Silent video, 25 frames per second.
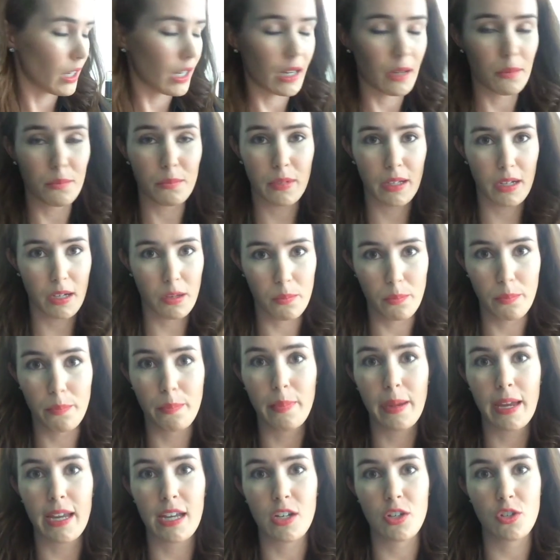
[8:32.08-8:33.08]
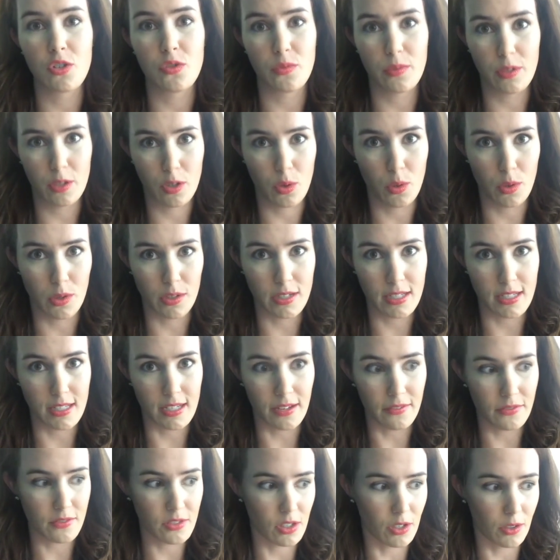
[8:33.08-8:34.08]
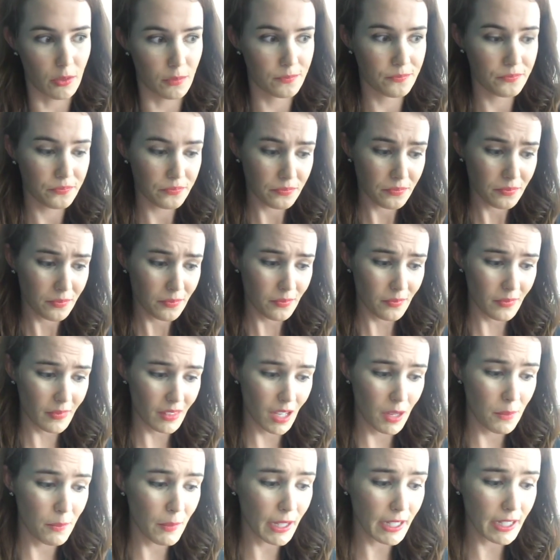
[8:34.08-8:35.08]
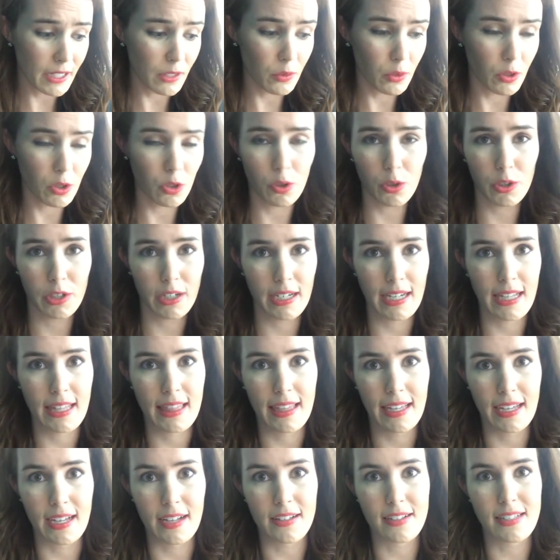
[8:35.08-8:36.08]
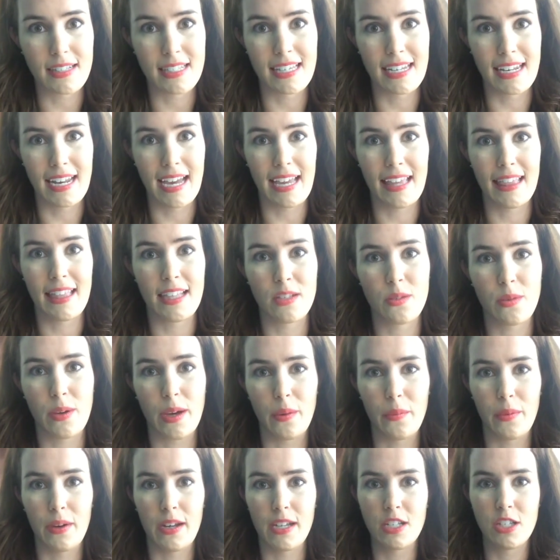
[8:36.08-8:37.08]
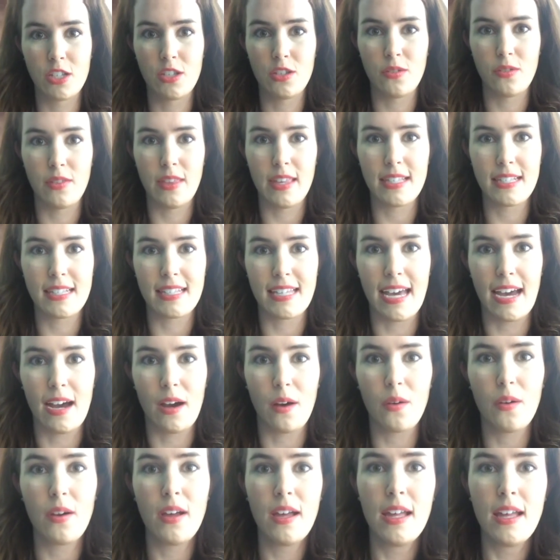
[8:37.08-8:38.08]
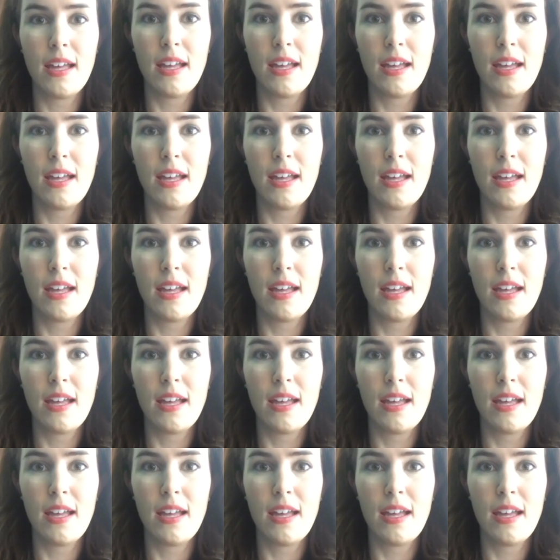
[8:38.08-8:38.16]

I'm going to binge record stuff. So I'm not going to record anything else tonight. That's why I wanted to do this now.